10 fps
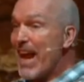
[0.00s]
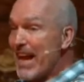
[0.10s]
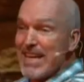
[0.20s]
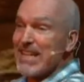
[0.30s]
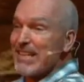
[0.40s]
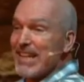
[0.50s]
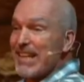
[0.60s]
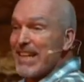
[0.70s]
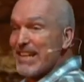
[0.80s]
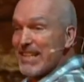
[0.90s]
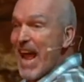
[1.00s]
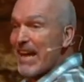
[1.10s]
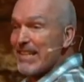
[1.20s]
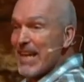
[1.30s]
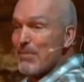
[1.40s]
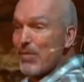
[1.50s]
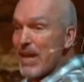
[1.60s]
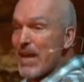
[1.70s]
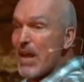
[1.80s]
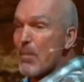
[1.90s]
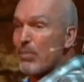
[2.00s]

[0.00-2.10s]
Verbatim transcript: and he just did the exact same thing,